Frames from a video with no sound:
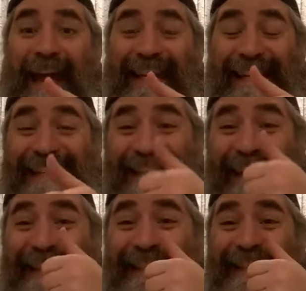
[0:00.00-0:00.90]
And
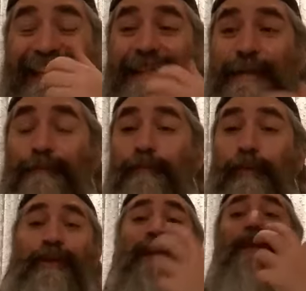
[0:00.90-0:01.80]
it's it's it's
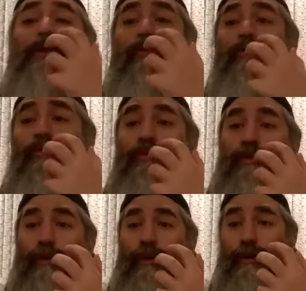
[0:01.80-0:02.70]
putting
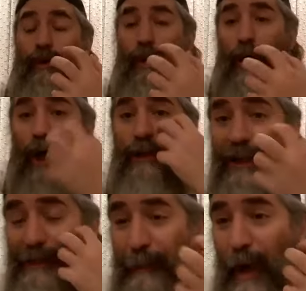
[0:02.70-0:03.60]
you on
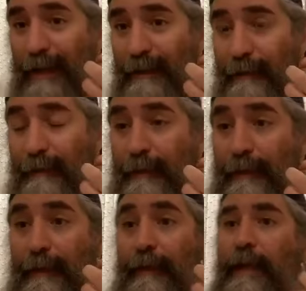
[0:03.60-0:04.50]
the spot
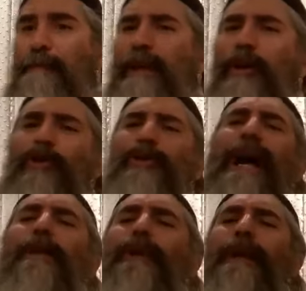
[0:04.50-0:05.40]
because
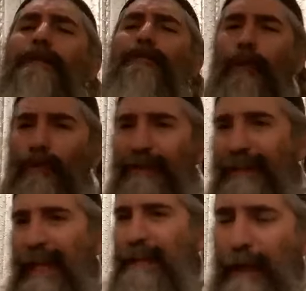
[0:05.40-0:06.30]
now you that you
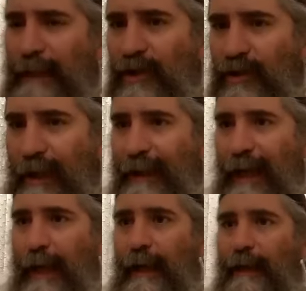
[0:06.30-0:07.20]
understand
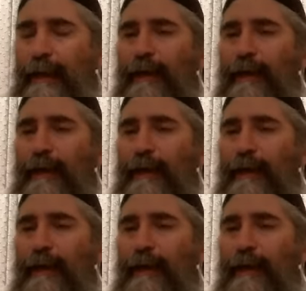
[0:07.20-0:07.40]
Now,